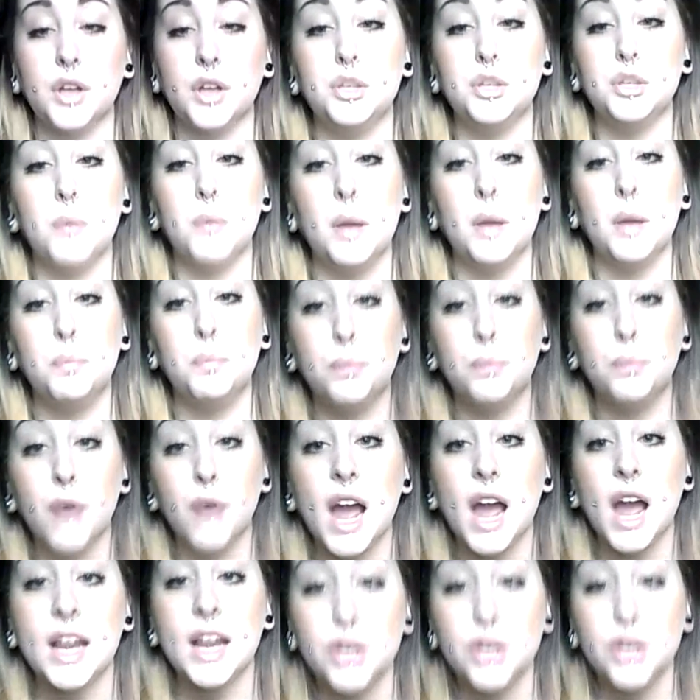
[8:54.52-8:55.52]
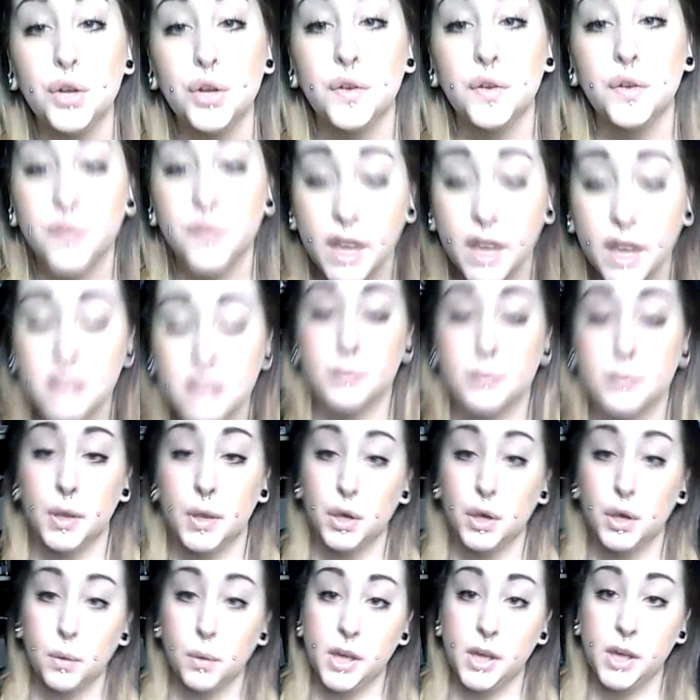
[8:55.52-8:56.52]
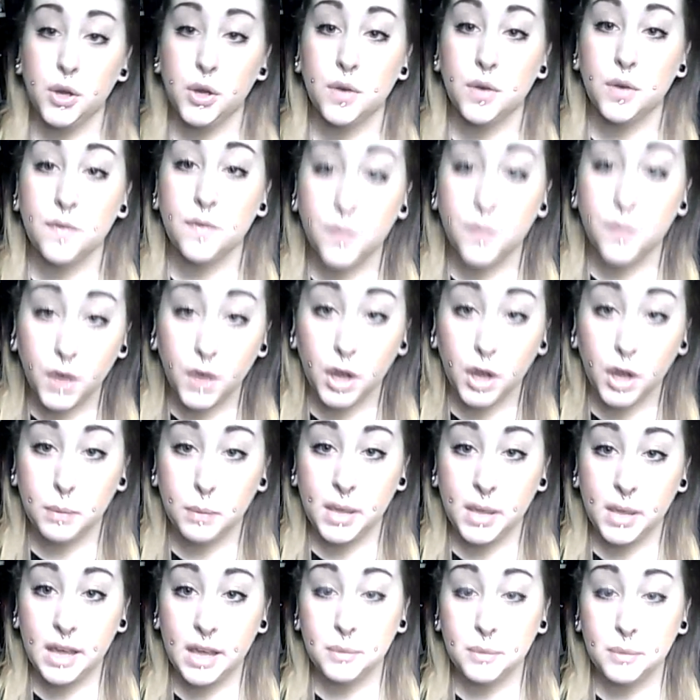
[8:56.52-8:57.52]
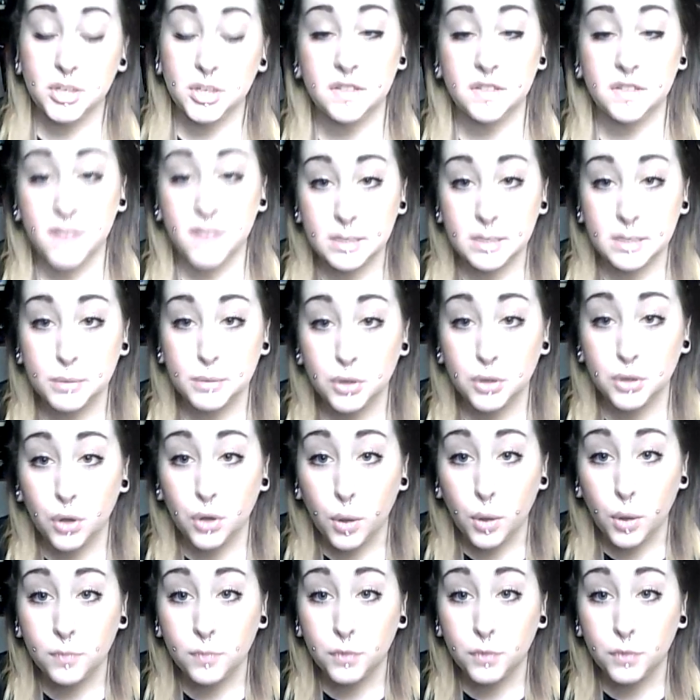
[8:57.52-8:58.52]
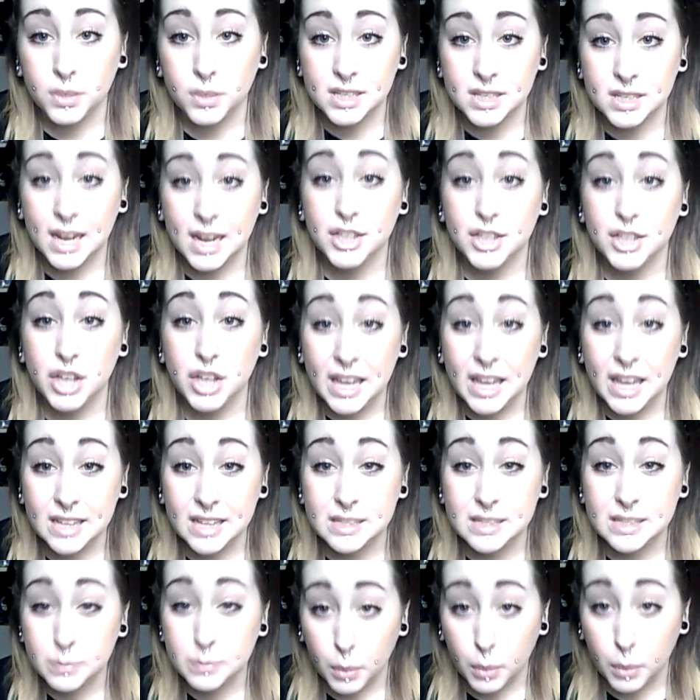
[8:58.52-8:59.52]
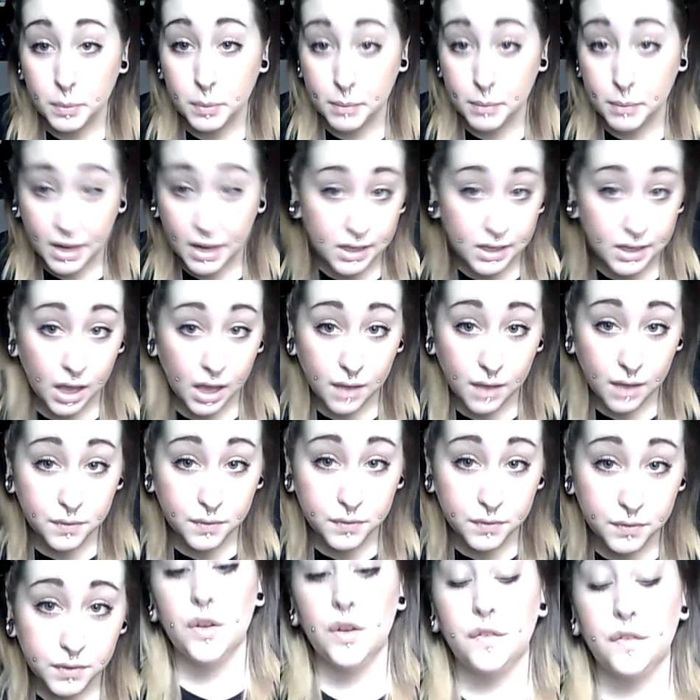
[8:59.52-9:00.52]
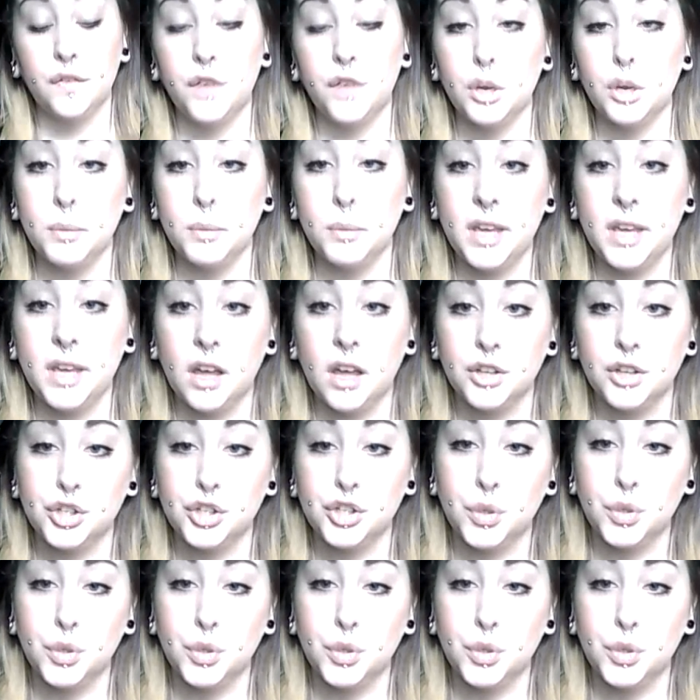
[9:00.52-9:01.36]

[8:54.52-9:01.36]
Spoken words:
go to my brand new Facebook where you can follow me, which is facebook.com/itspoppymadelove. Follow me on